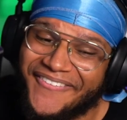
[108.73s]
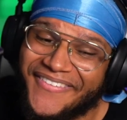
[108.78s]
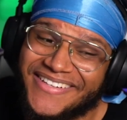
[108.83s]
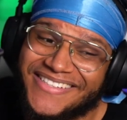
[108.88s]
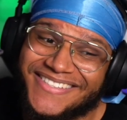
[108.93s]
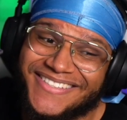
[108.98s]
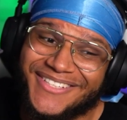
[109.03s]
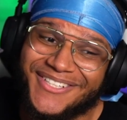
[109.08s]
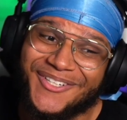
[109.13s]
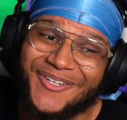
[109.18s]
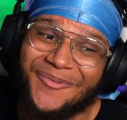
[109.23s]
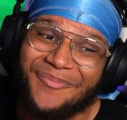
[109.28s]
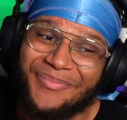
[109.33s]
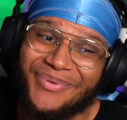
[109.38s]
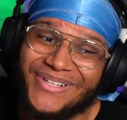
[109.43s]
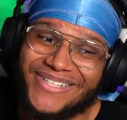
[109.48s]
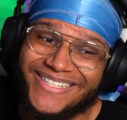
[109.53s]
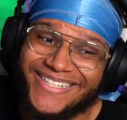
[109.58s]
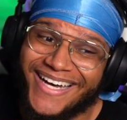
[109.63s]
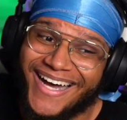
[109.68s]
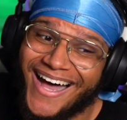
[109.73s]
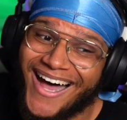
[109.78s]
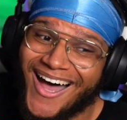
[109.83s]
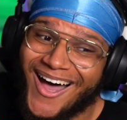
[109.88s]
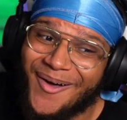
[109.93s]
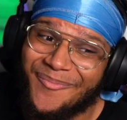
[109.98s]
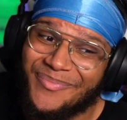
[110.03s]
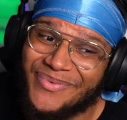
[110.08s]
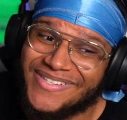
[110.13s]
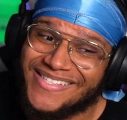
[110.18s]
it's the complete
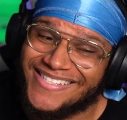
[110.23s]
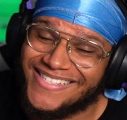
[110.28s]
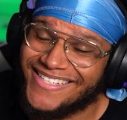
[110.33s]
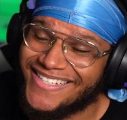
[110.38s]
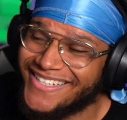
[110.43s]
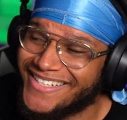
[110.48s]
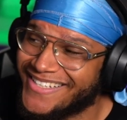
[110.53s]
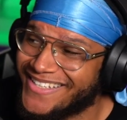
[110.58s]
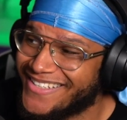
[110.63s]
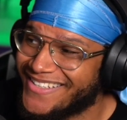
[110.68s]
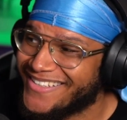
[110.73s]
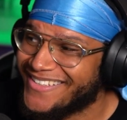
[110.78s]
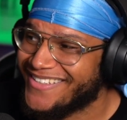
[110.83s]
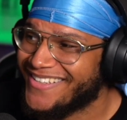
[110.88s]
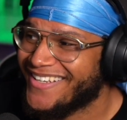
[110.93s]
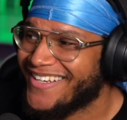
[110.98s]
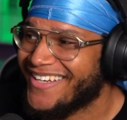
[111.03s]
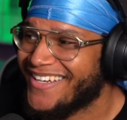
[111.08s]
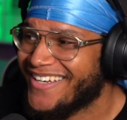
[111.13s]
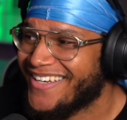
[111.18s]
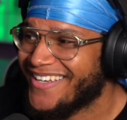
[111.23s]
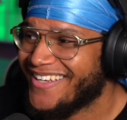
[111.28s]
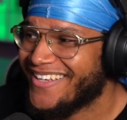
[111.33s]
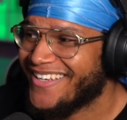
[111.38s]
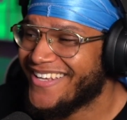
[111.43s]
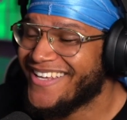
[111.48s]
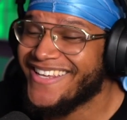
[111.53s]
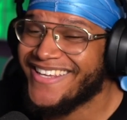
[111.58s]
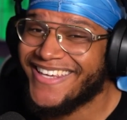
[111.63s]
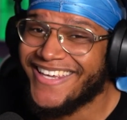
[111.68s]
opposite.
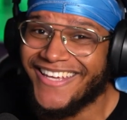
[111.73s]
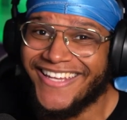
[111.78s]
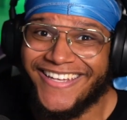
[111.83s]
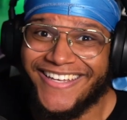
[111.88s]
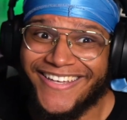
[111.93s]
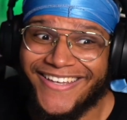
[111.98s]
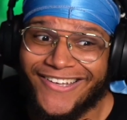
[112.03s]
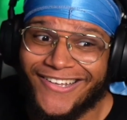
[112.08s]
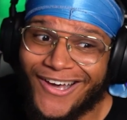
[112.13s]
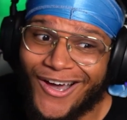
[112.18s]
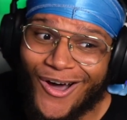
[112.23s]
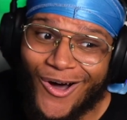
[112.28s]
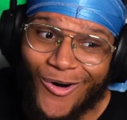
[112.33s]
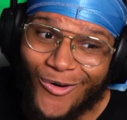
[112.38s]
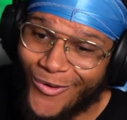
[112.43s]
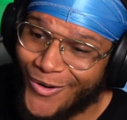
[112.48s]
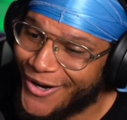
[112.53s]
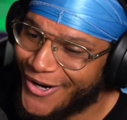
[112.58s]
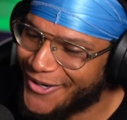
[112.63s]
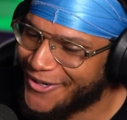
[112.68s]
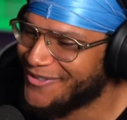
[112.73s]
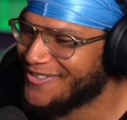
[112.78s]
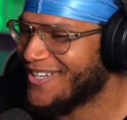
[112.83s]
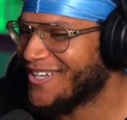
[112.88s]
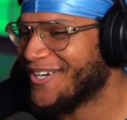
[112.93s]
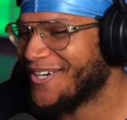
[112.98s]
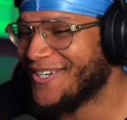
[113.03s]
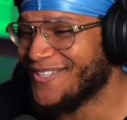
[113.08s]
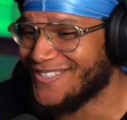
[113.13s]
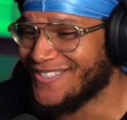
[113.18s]
He get no ho. Oh